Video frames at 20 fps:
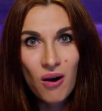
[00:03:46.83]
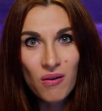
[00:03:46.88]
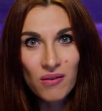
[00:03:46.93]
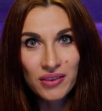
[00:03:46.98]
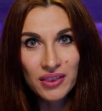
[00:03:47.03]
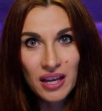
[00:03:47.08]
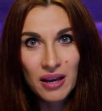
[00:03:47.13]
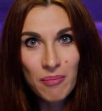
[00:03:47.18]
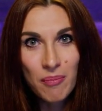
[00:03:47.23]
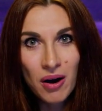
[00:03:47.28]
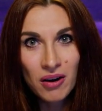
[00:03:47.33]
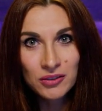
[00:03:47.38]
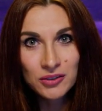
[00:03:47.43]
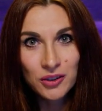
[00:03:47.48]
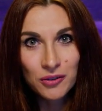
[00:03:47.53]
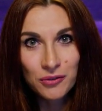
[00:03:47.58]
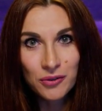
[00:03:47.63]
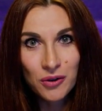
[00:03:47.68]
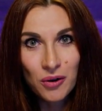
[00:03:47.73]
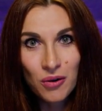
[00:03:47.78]
the amount
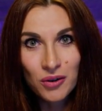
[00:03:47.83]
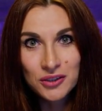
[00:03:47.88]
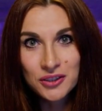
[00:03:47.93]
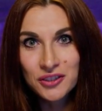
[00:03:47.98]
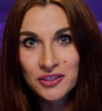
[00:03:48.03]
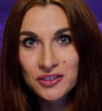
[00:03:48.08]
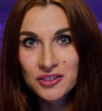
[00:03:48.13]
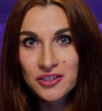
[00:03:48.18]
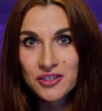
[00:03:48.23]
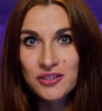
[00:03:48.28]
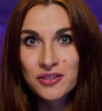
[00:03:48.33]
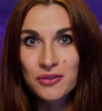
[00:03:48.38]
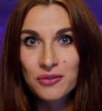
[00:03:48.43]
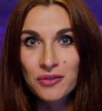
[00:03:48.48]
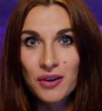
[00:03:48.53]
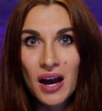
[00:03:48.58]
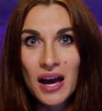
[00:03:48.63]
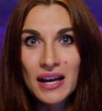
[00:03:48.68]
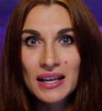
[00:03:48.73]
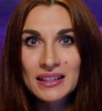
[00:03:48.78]
of code you need to
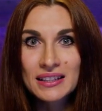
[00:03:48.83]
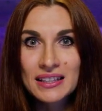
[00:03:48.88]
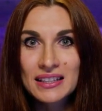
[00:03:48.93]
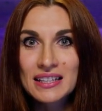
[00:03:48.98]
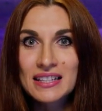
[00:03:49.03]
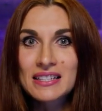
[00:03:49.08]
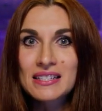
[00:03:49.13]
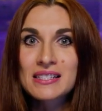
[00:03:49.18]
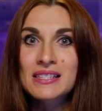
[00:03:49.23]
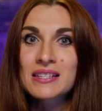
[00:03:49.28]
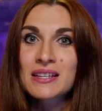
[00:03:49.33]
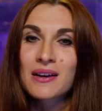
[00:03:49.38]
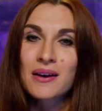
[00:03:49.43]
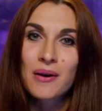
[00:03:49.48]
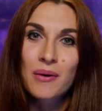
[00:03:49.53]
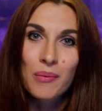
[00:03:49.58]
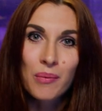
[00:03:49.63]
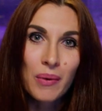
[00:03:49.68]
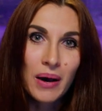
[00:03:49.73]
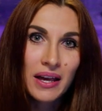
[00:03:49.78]
write is
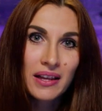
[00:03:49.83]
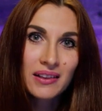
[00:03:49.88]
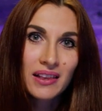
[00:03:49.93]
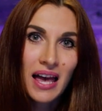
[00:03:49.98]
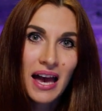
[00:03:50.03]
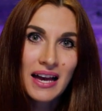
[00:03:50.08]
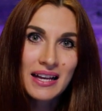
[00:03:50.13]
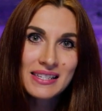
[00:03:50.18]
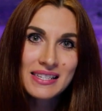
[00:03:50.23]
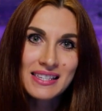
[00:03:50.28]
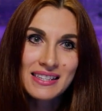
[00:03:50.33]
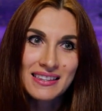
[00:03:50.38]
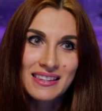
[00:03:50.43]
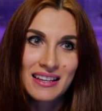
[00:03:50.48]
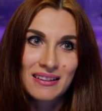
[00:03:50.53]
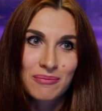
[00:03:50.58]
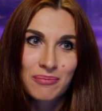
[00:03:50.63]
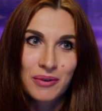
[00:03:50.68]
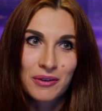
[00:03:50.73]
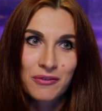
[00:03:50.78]
way less
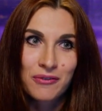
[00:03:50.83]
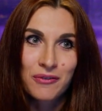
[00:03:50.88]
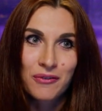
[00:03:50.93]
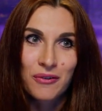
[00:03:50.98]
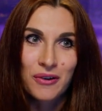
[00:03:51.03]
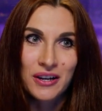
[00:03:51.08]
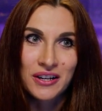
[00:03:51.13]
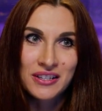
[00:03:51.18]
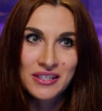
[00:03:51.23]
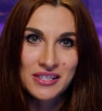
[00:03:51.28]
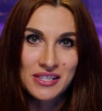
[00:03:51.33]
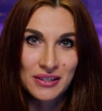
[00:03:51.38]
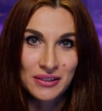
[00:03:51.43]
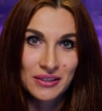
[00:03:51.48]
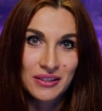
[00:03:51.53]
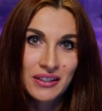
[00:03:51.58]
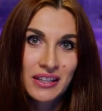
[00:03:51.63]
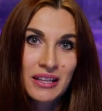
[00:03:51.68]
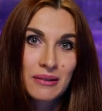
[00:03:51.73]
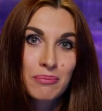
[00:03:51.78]
than before. So
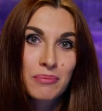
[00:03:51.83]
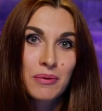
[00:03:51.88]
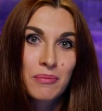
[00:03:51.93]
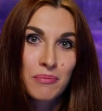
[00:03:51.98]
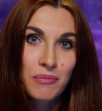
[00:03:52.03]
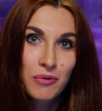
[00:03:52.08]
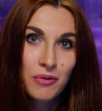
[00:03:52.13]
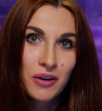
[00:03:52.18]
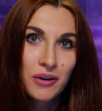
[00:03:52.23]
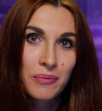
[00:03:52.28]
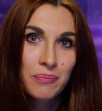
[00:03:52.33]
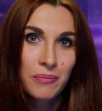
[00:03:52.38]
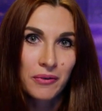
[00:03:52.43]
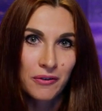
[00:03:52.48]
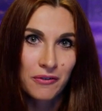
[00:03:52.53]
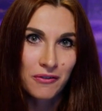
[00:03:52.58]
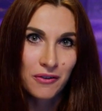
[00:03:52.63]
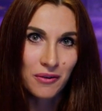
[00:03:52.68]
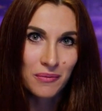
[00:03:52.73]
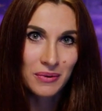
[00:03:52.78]
you can be more
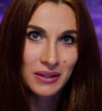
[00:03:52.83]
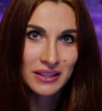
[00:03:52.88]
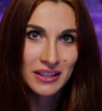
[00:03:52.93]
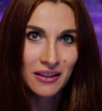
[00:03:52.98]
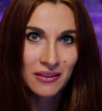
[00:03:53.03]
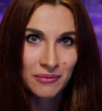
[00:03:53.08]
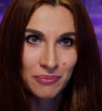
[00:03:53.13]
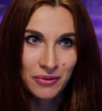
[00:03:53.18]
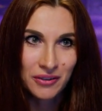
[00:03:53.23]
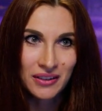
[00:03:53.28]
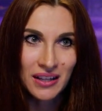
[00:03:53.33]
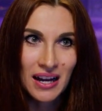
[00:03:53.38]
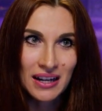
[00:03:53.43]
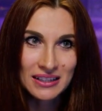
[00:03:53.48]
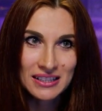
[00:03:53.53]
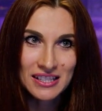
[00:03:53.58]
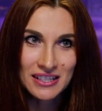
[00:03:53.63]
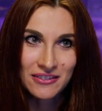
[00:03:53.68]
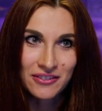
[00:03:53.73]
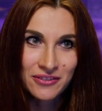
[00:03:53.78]
performant and
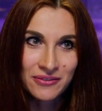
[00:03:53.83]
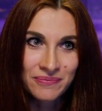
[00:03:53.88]
productive.